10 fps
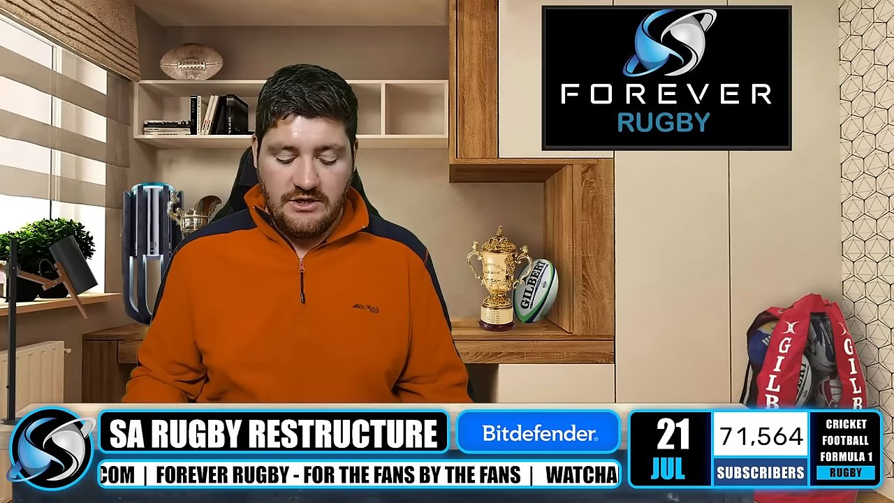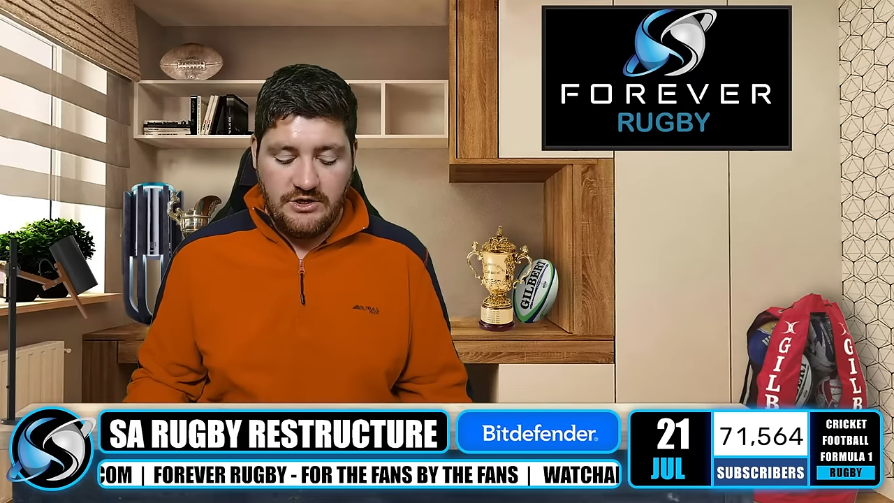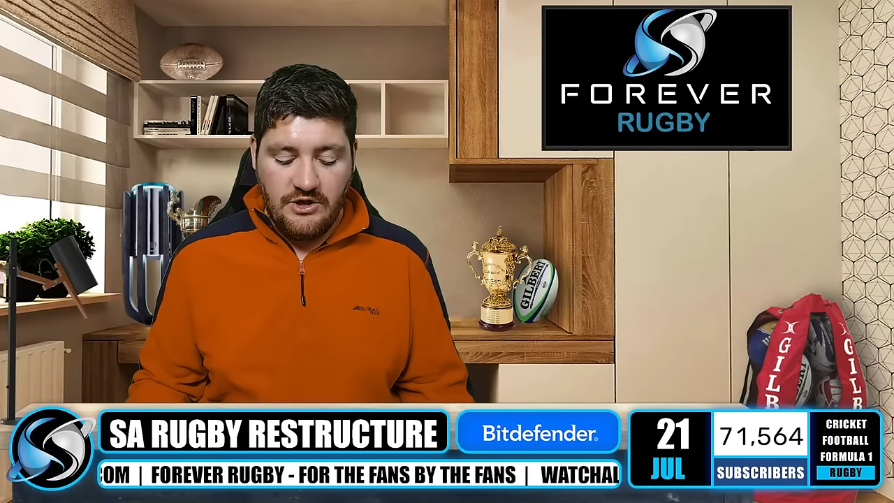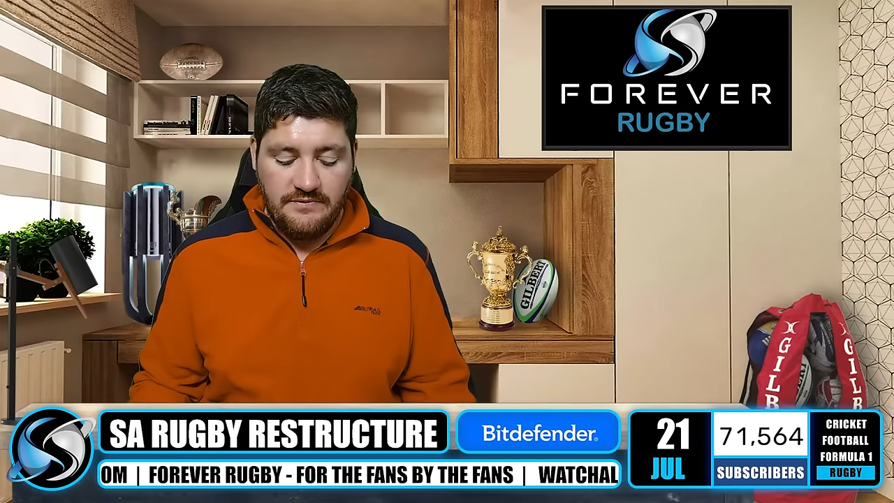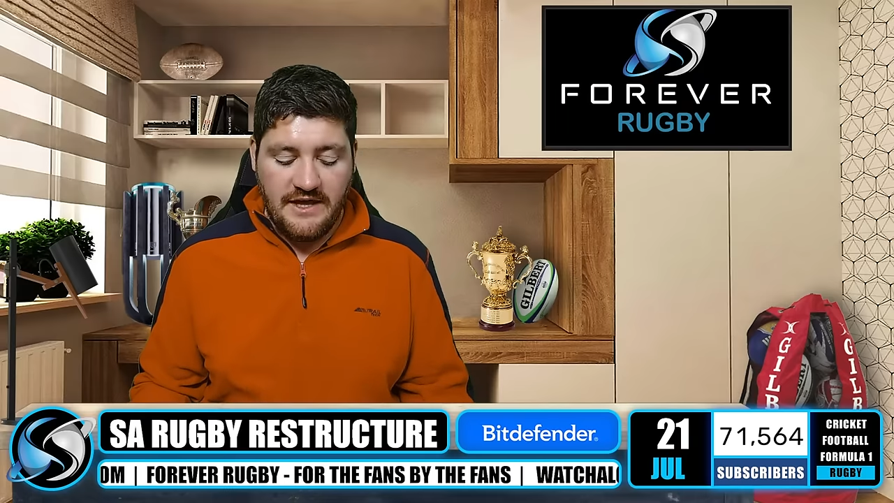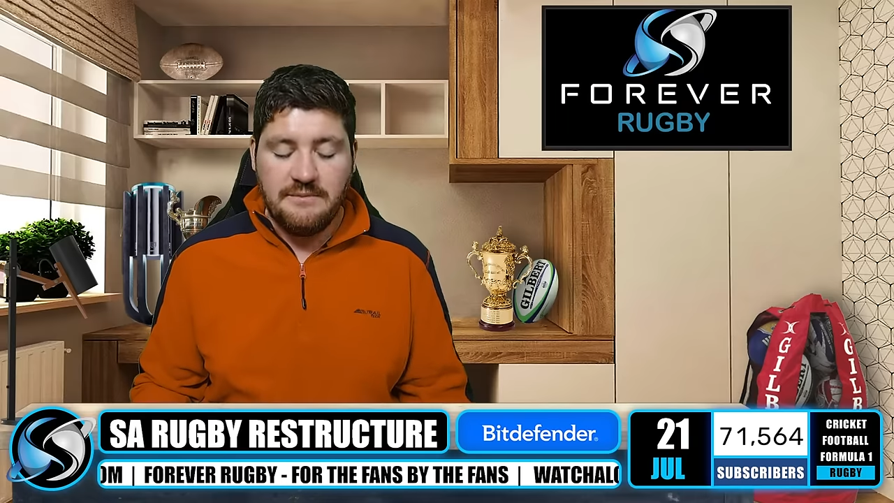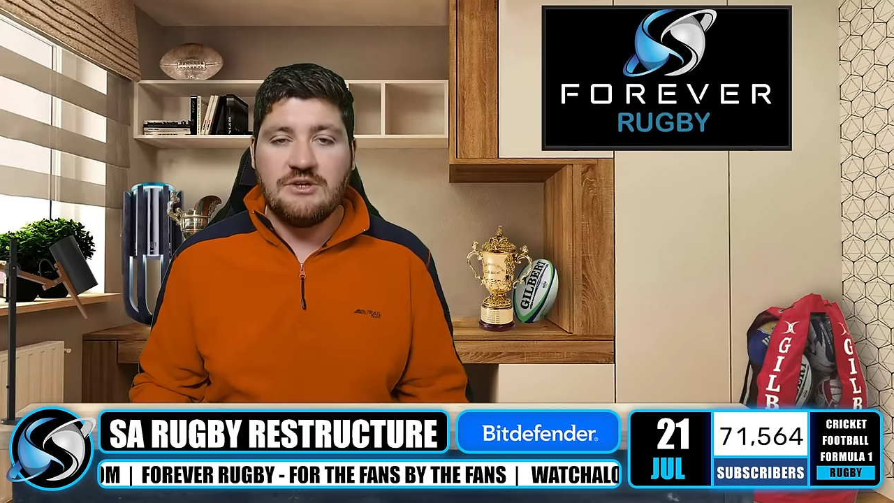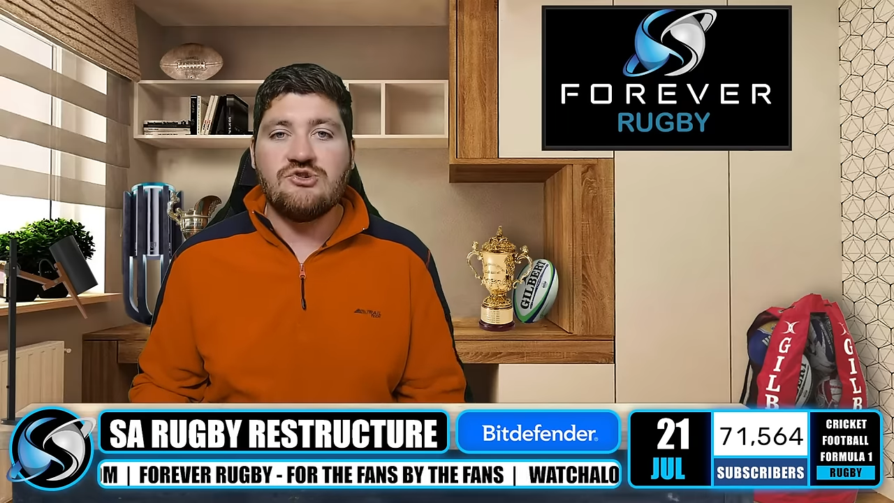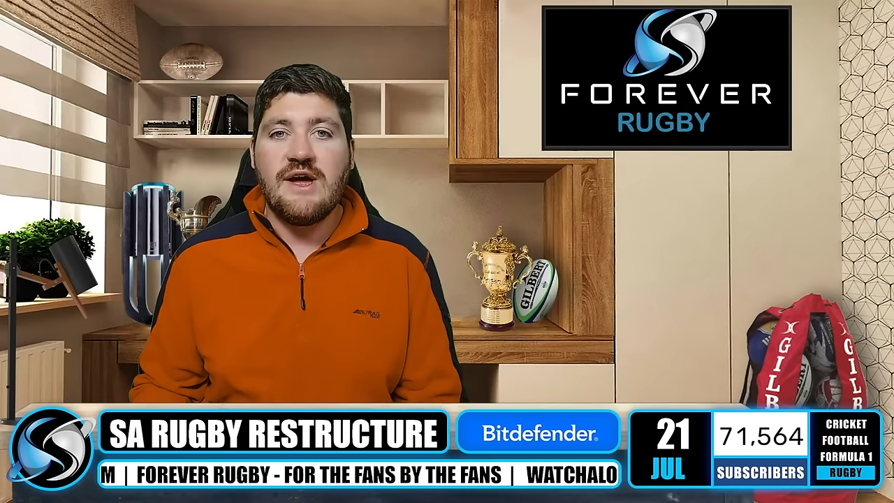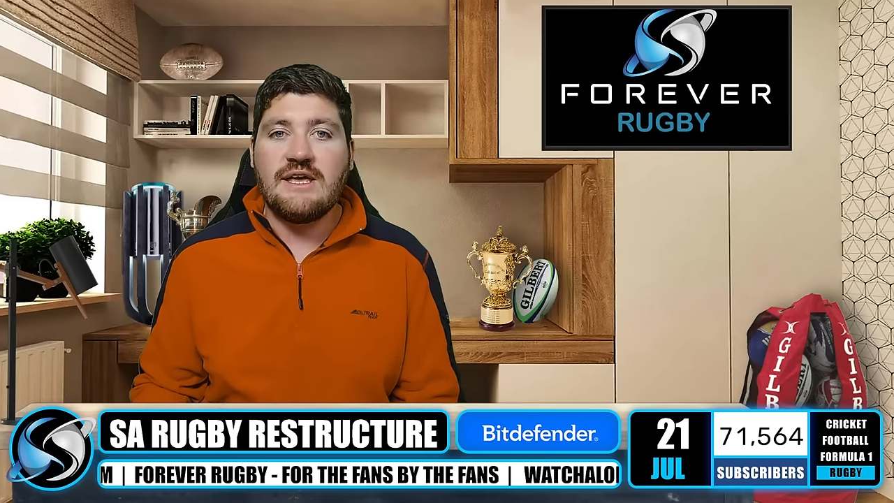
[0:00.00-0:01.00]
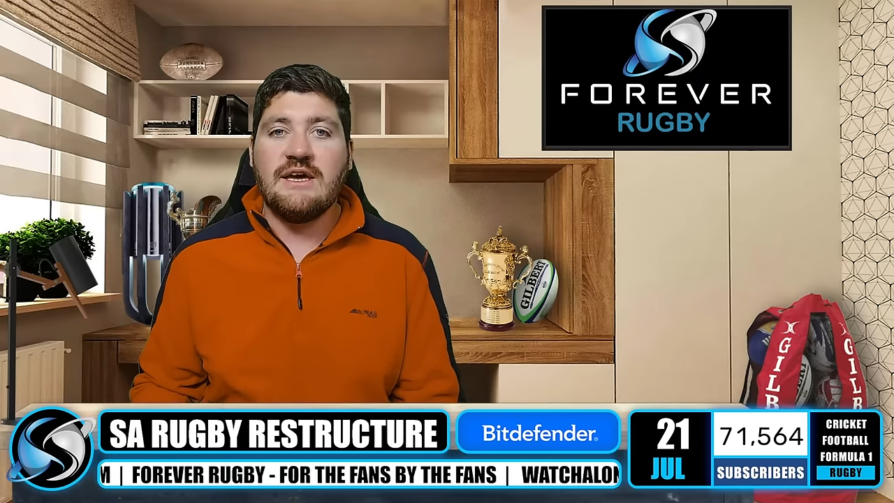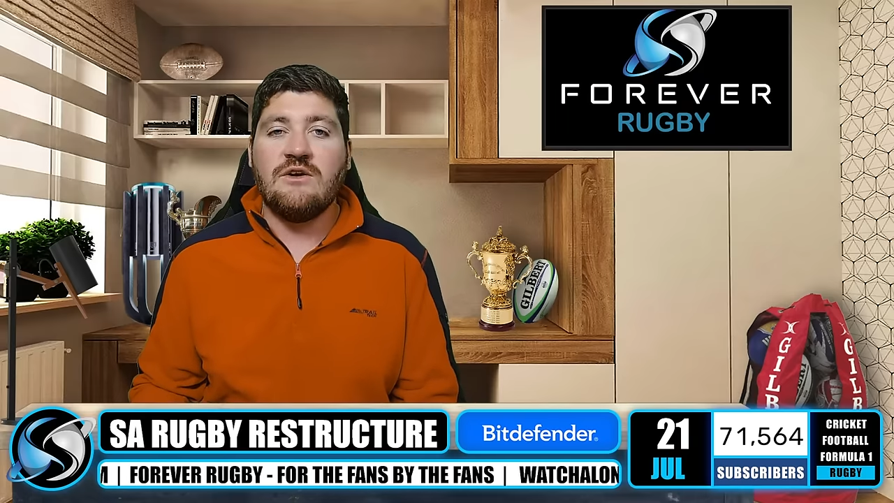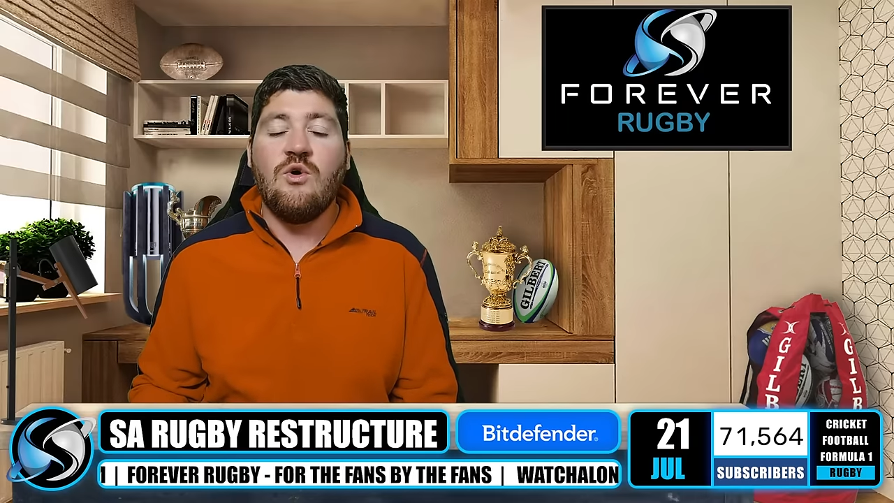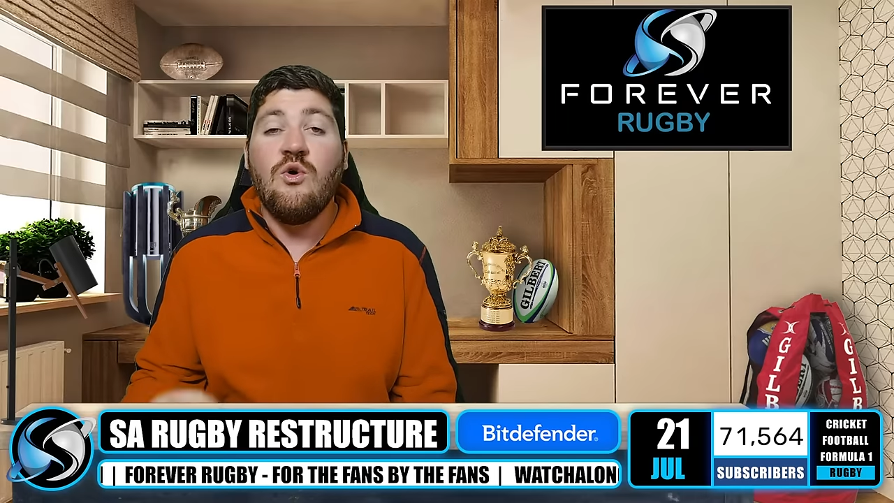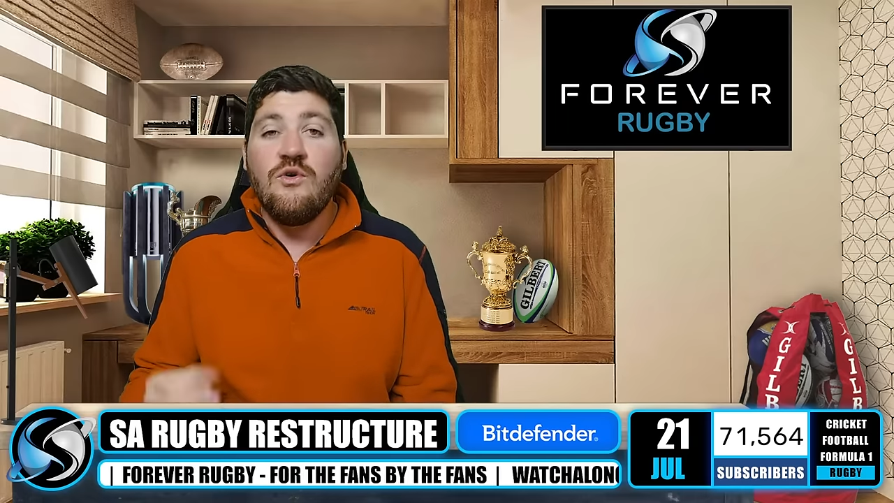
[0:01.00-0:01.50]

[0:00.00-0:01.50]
you know, they'll be tracking all